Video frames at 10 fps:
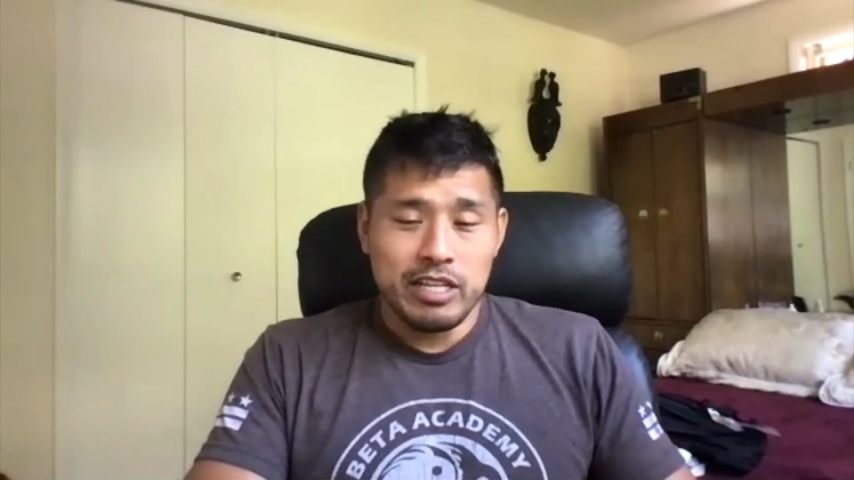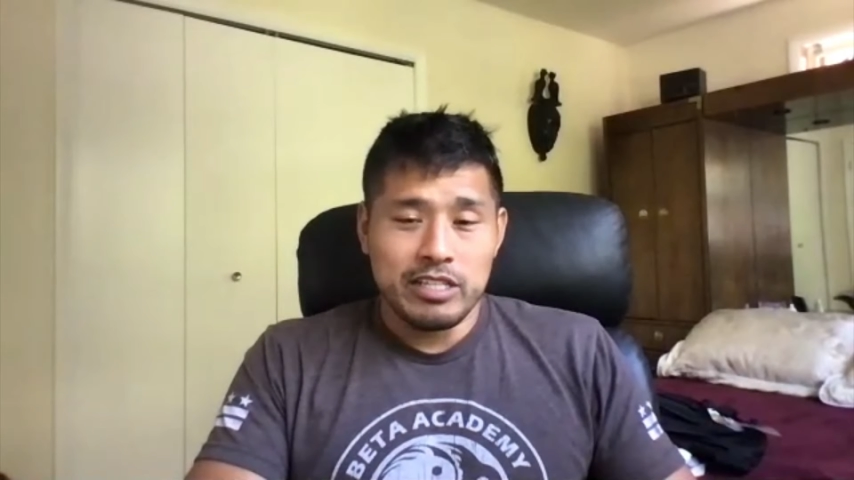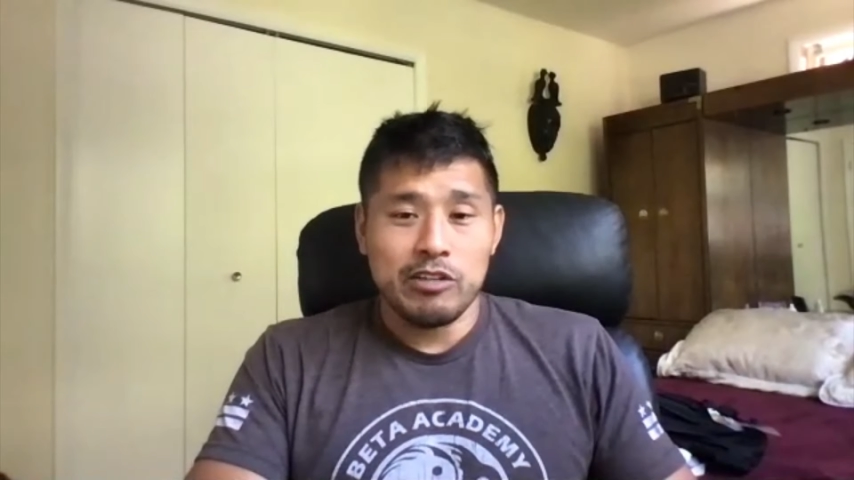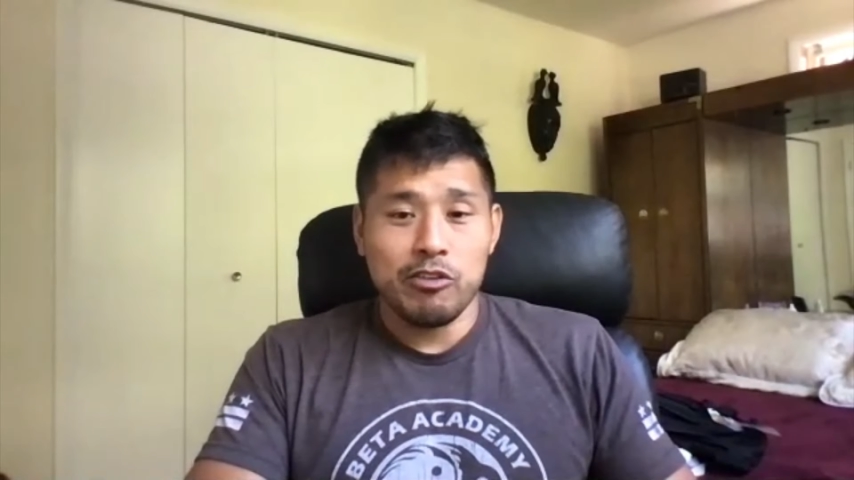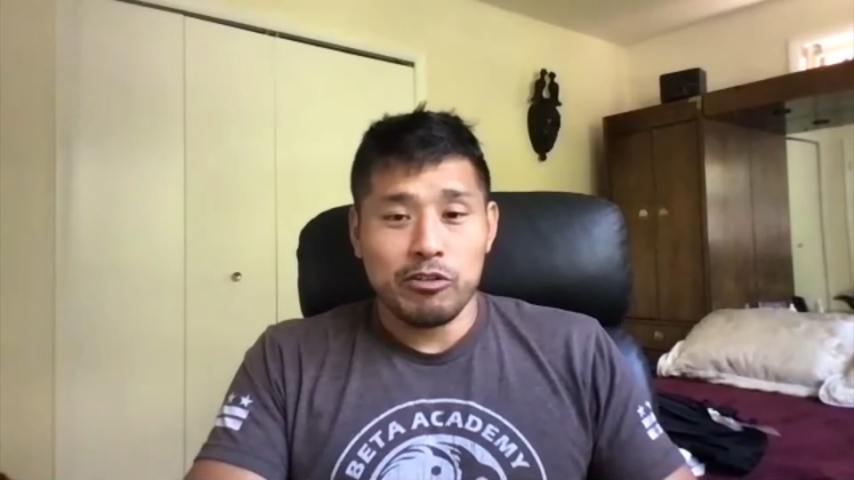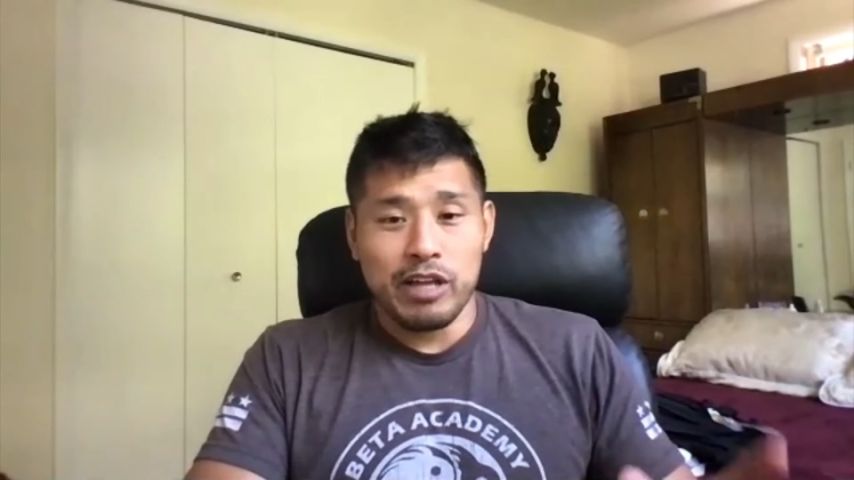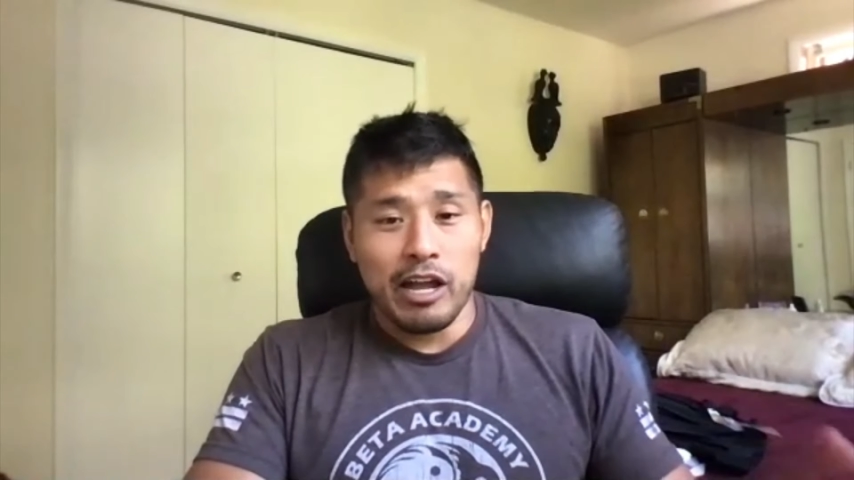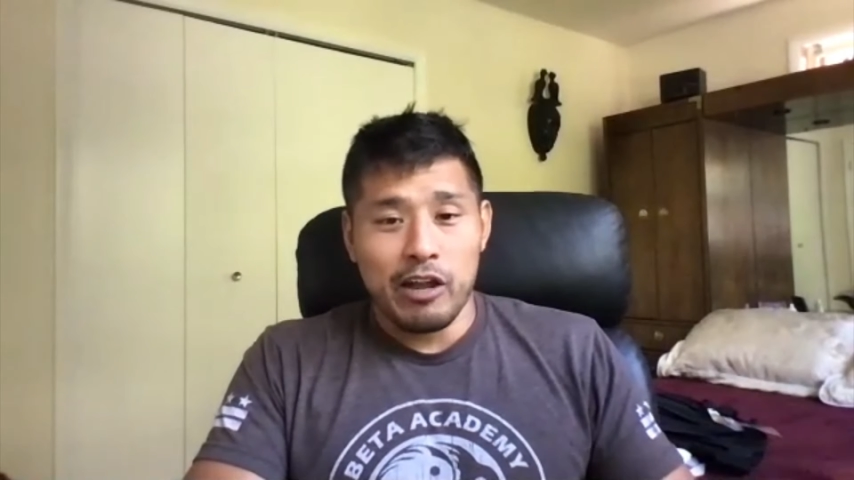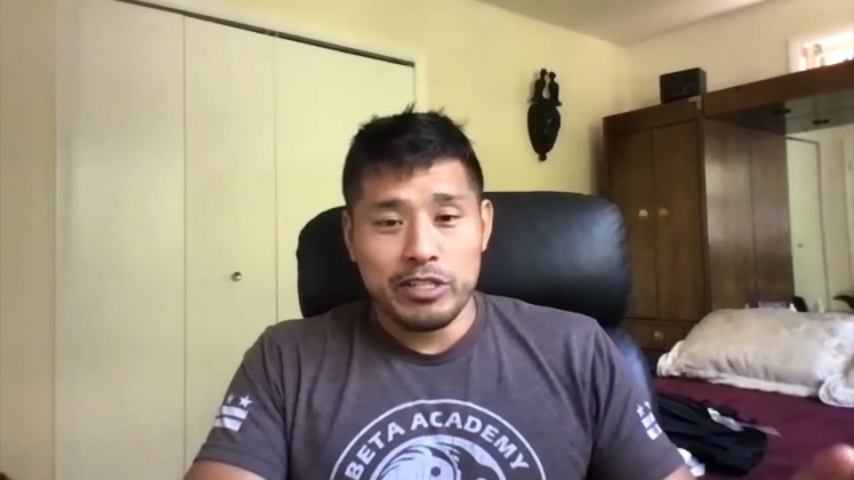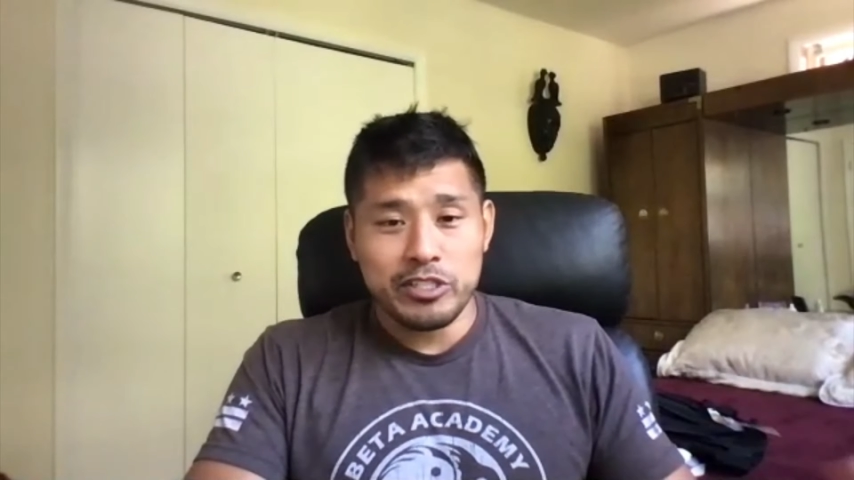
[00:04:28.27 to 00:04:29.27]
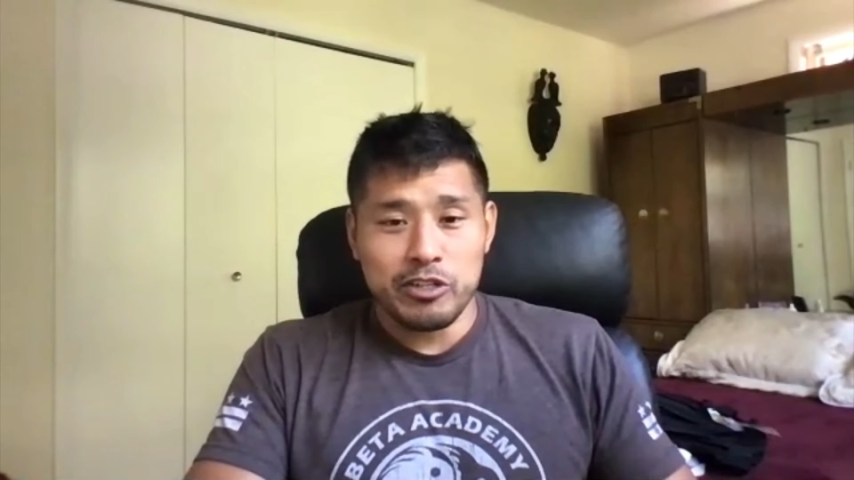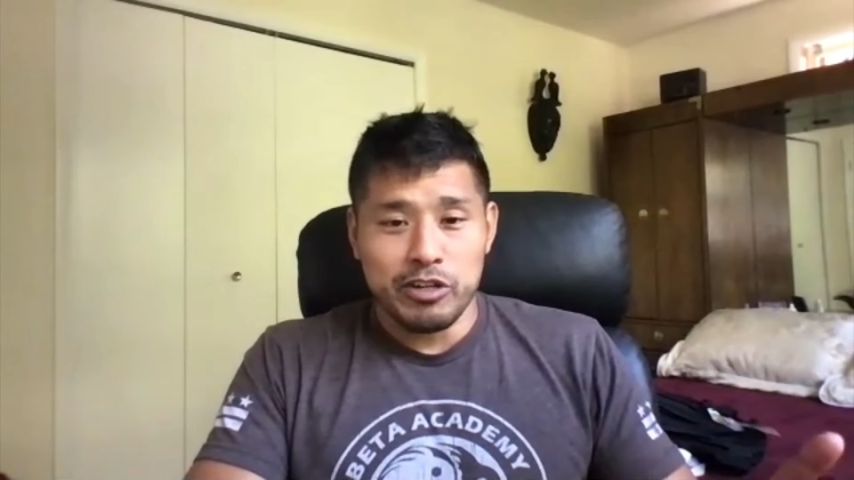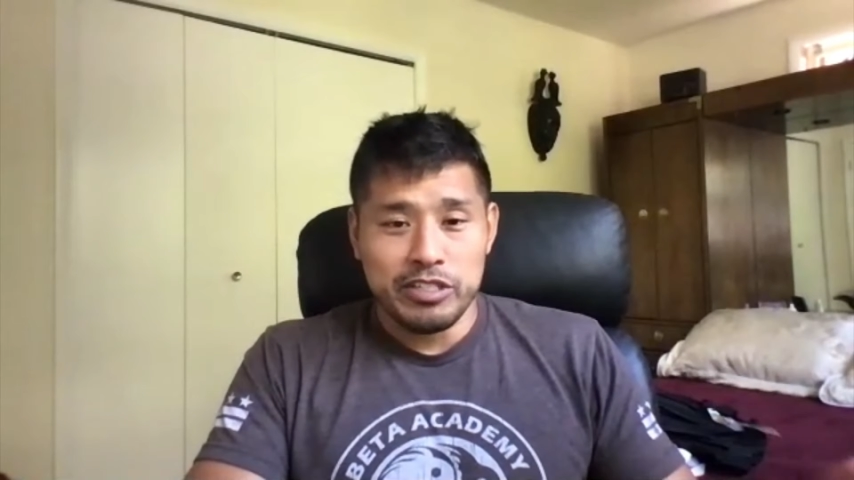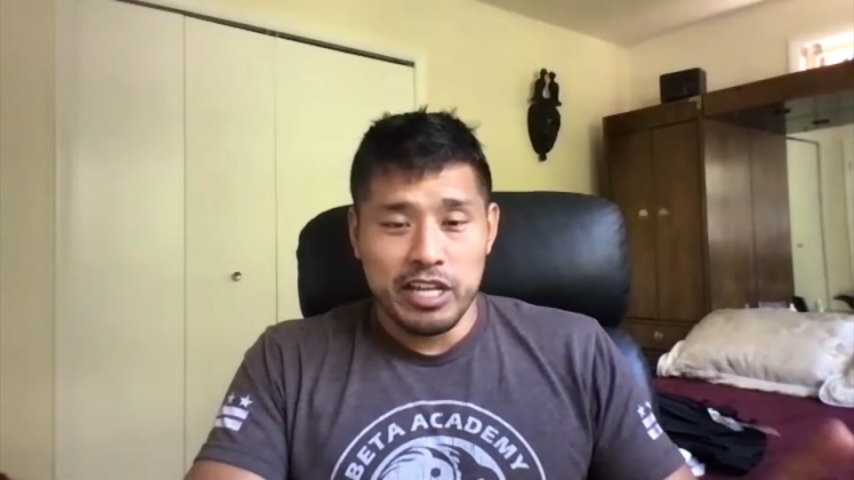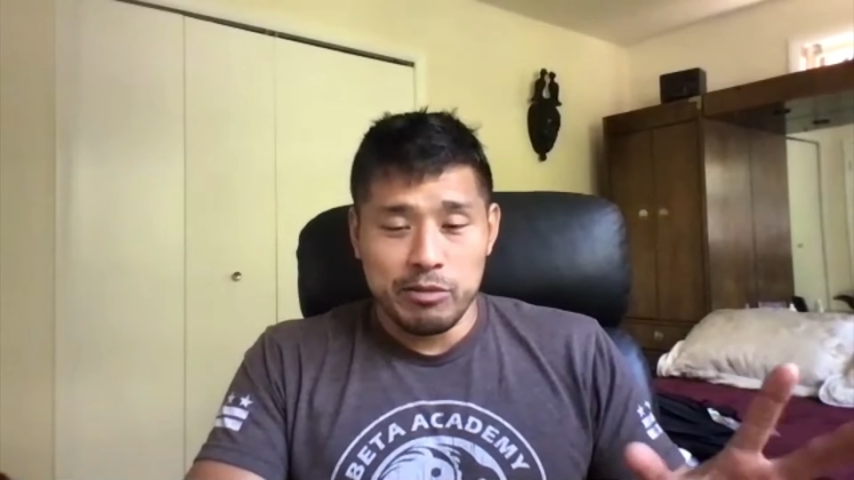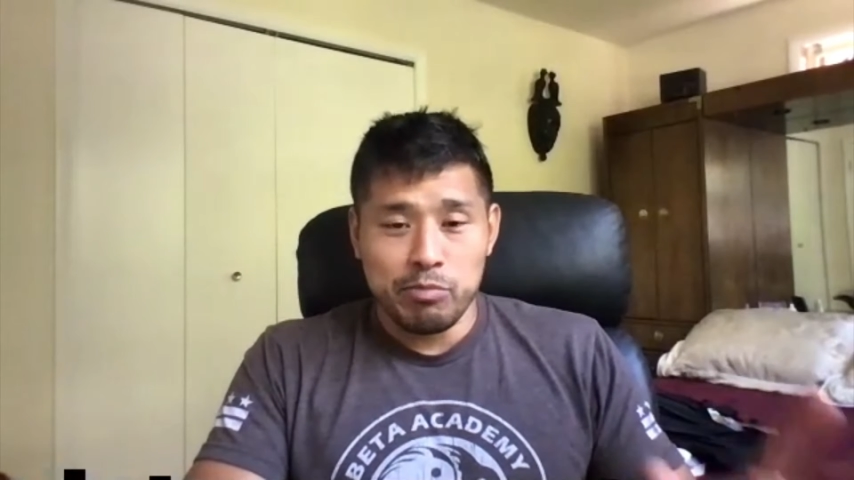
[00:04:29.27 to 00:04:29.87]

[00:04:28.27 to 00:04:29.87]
That's how long the IRS is going to take to